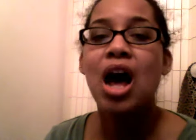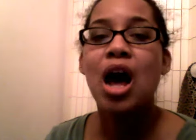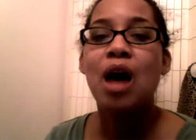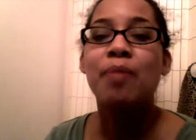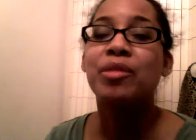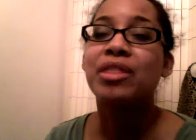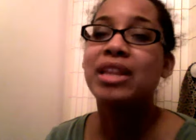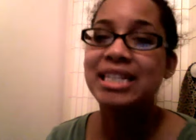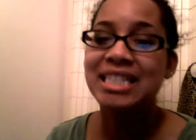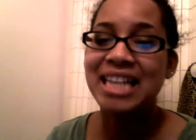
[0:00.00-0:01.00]
Um,
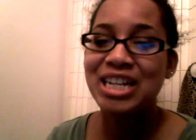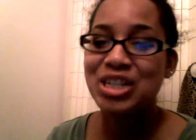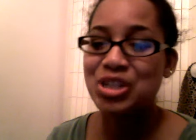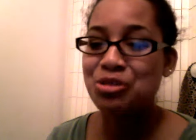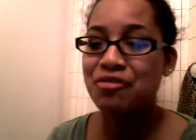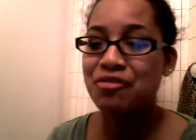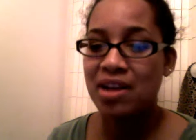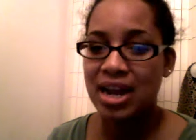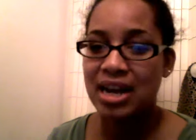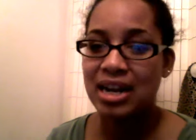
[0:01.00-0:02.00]
he's in
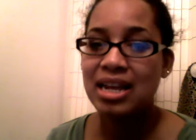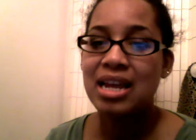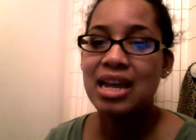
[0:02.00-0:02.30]
2580.